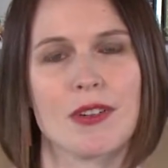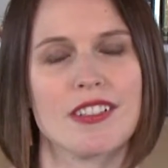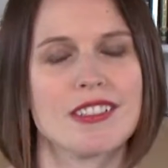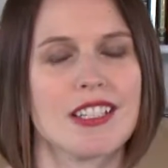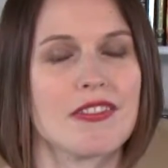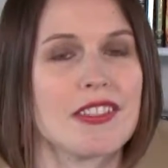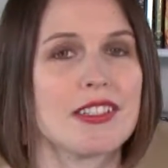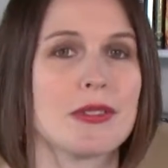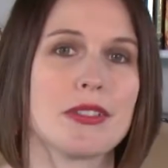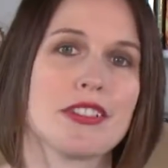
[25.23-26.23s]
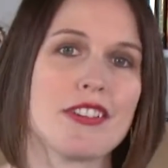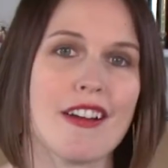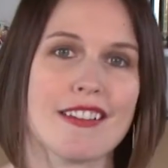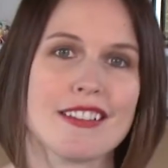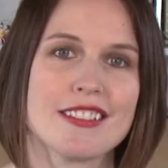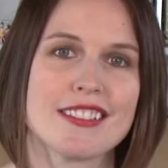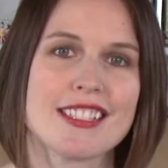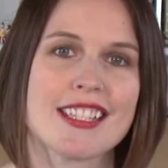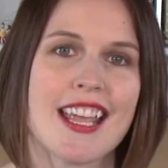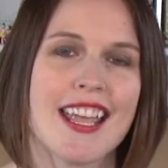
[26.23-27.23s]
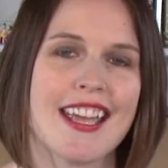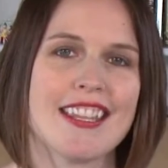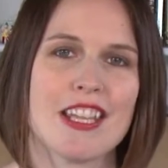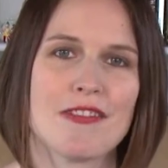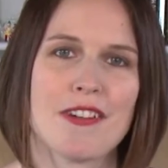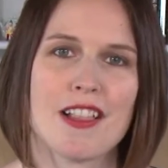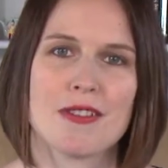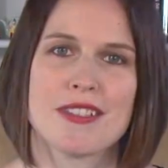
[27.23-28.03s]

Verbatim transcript: world of the Lunar Chronicles. And they follow